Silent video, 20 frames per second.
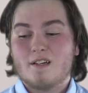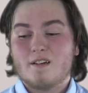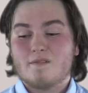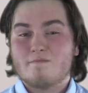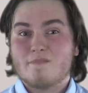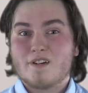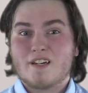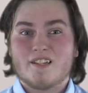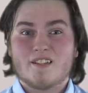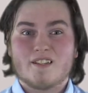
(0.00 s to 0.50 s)

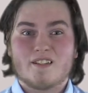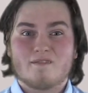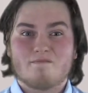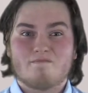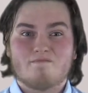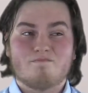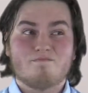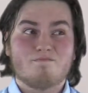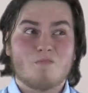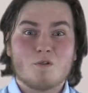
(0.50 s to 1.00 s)
because
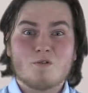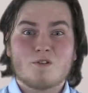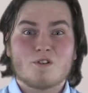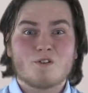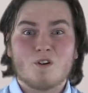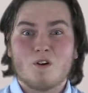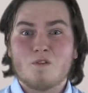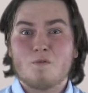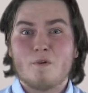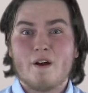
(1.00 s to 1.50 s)
most
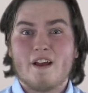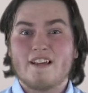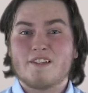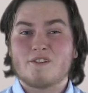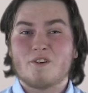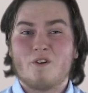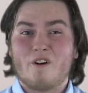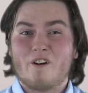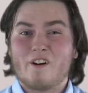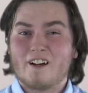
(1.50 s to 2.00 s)
software is
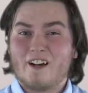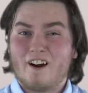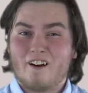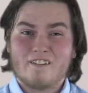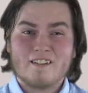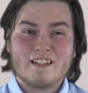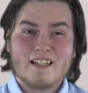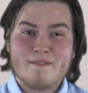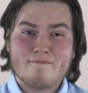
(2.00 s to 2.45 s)
currently